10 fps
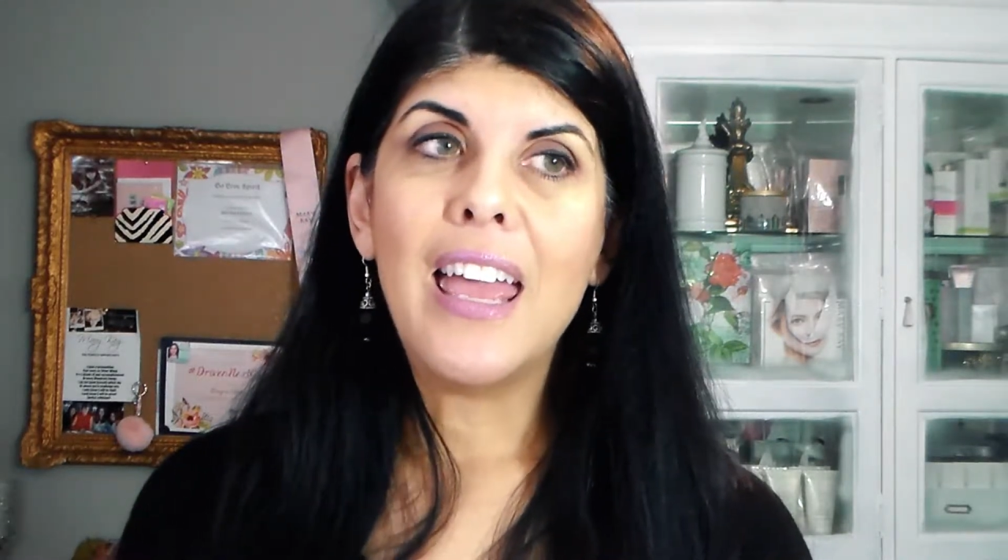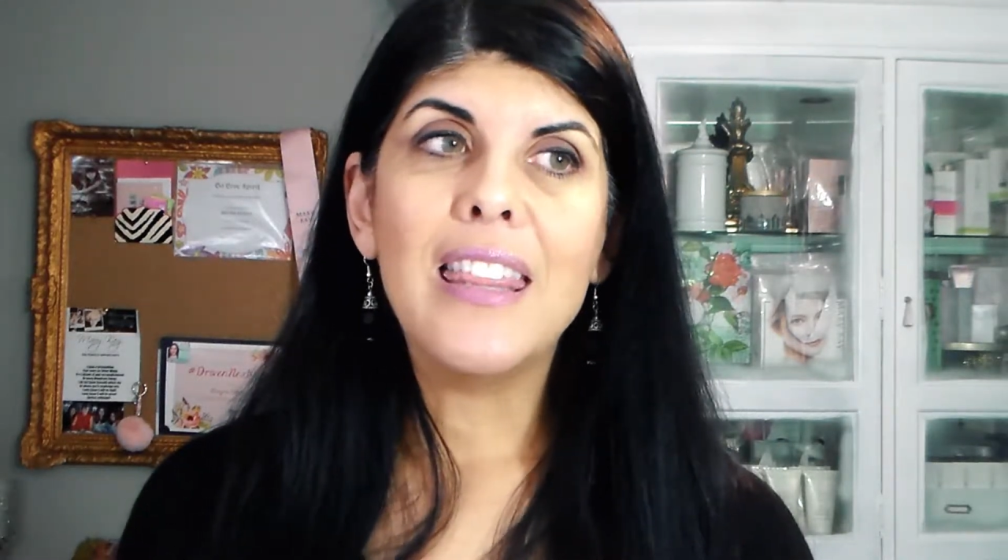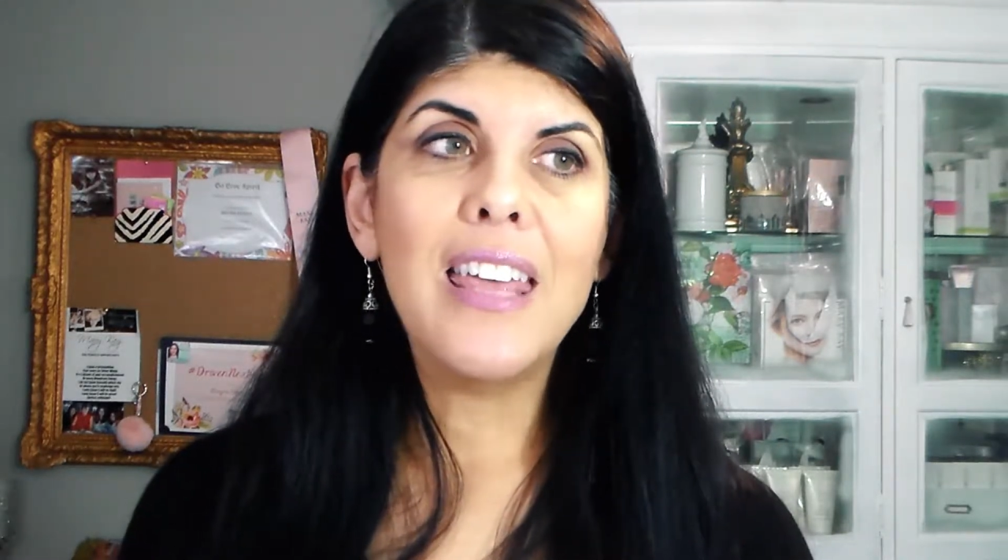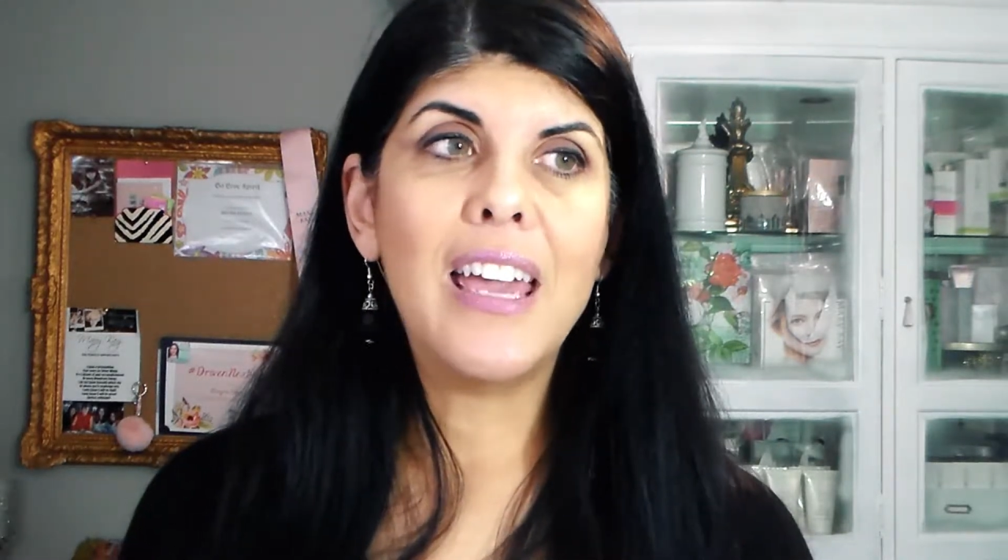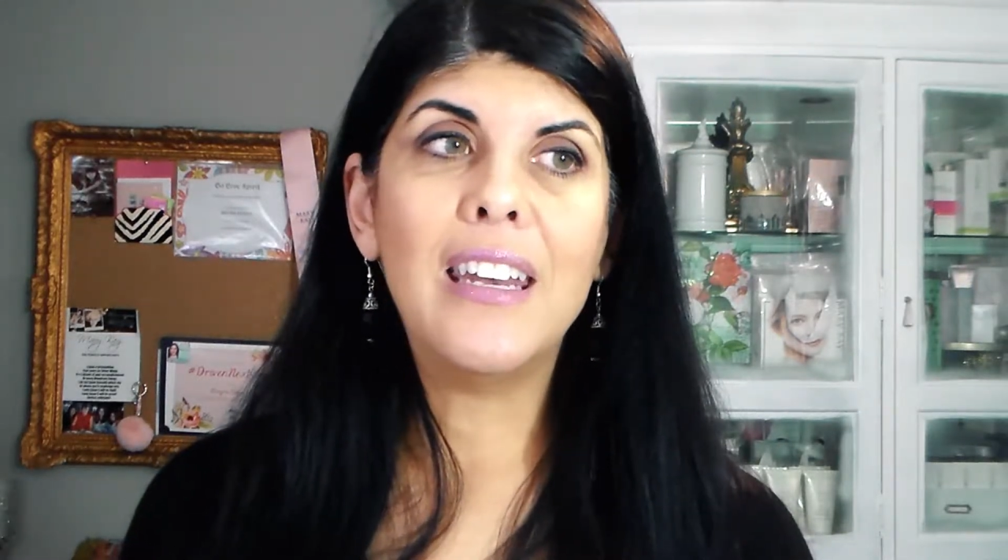
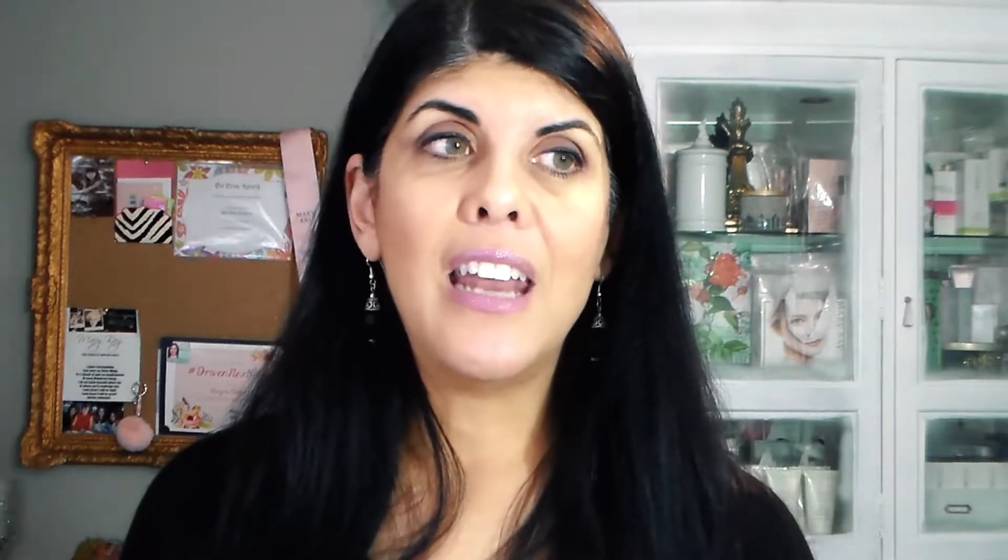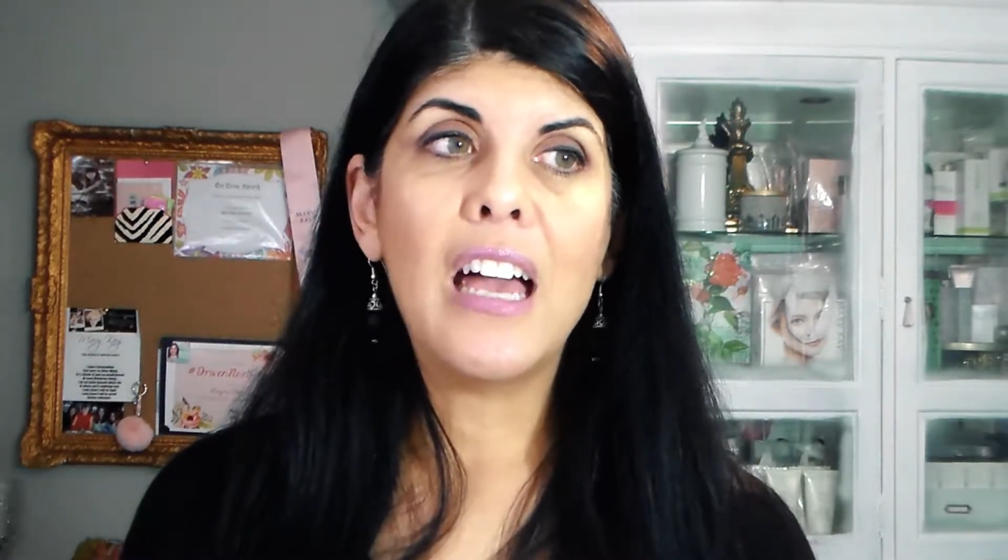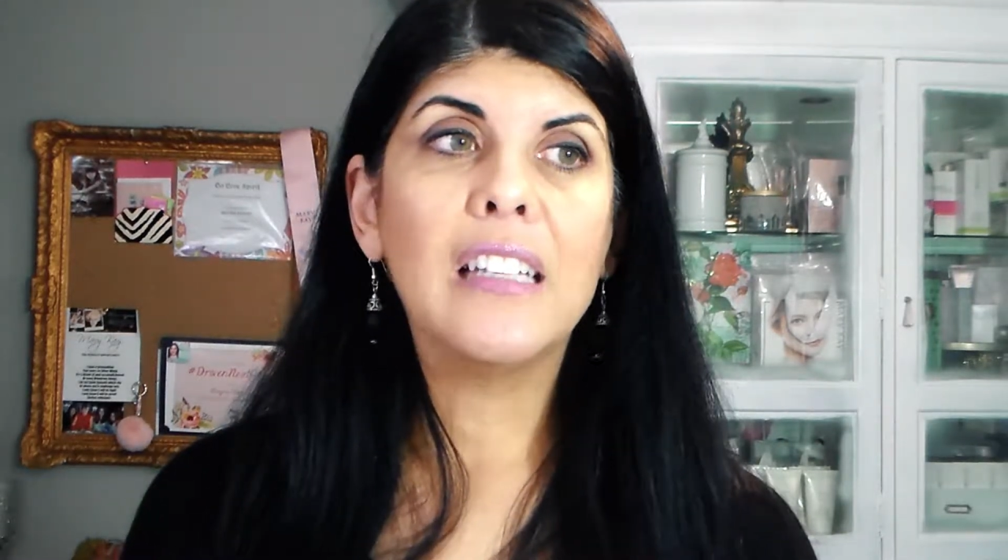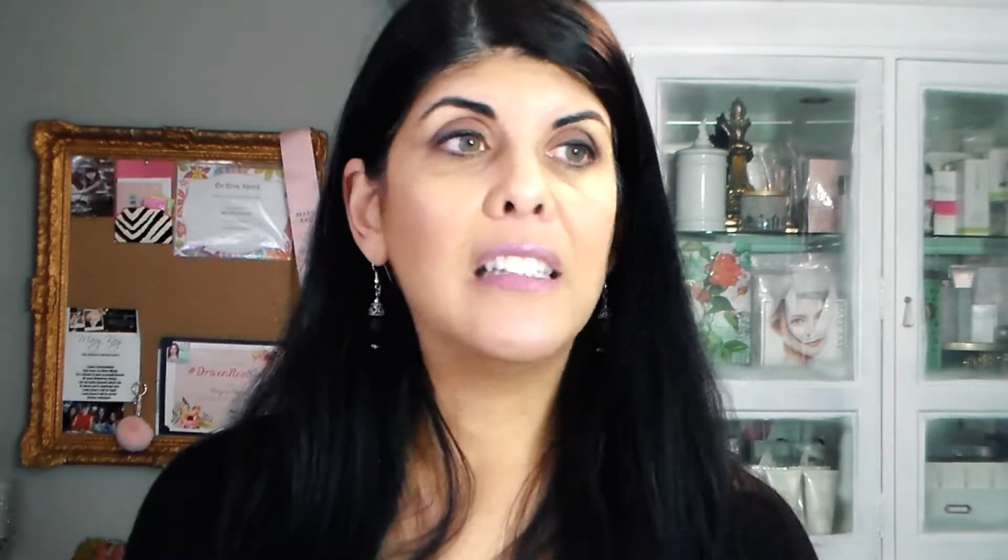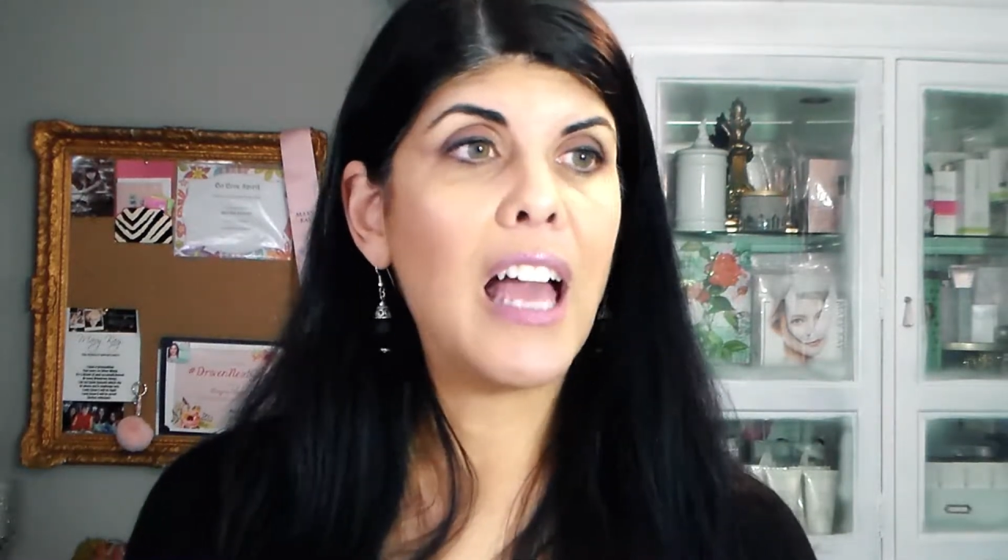then
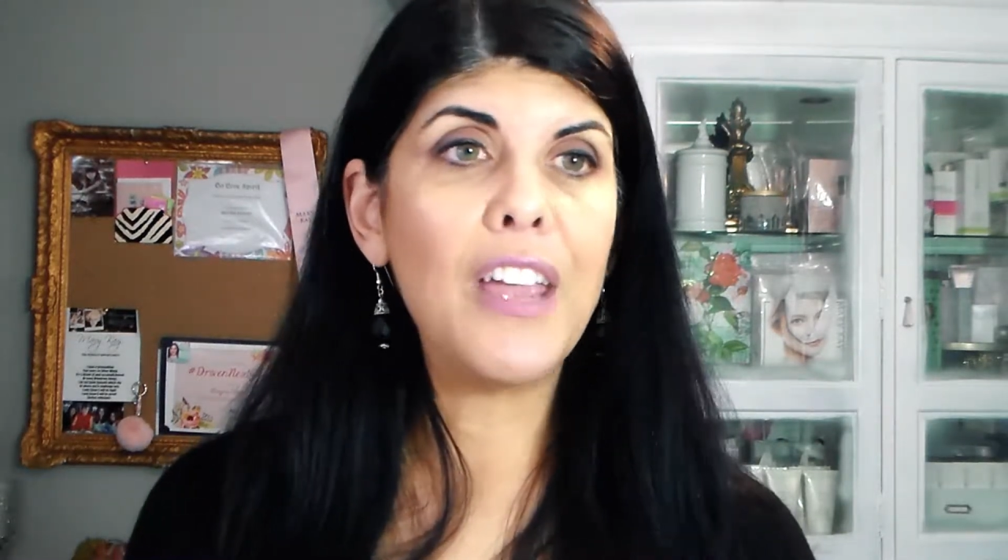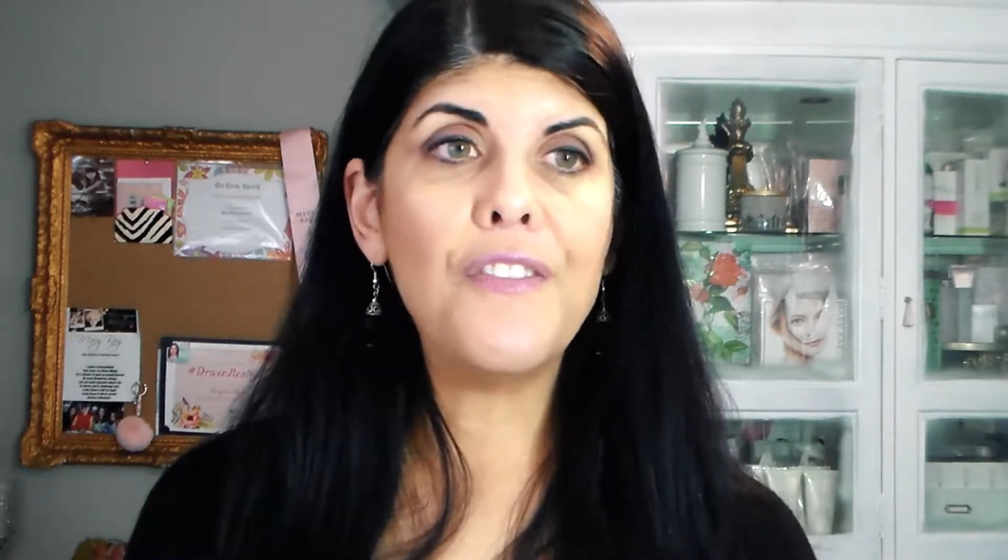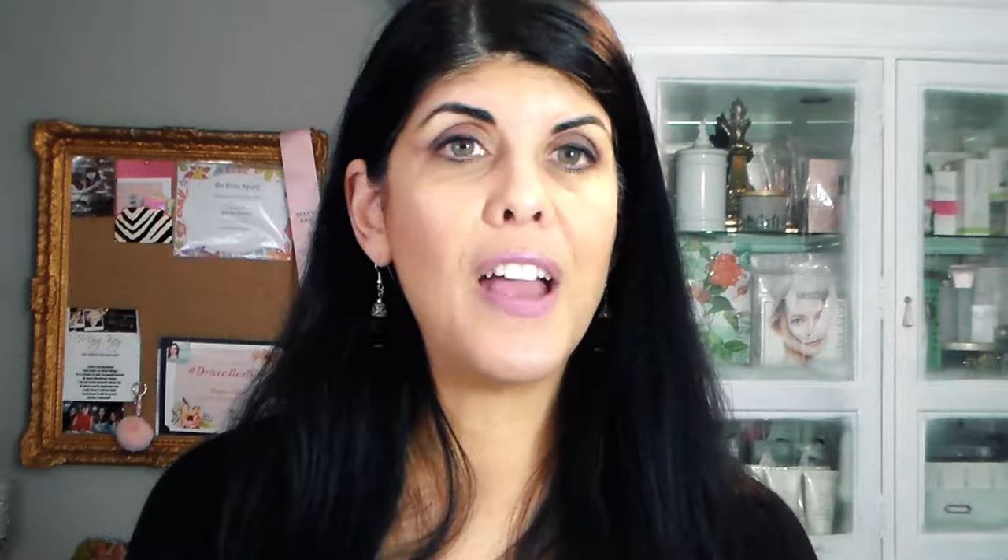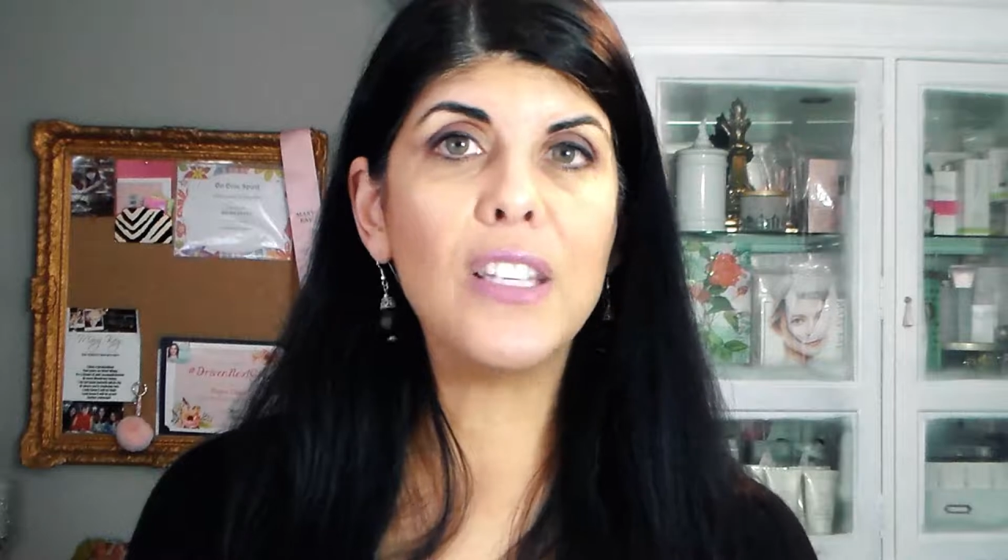life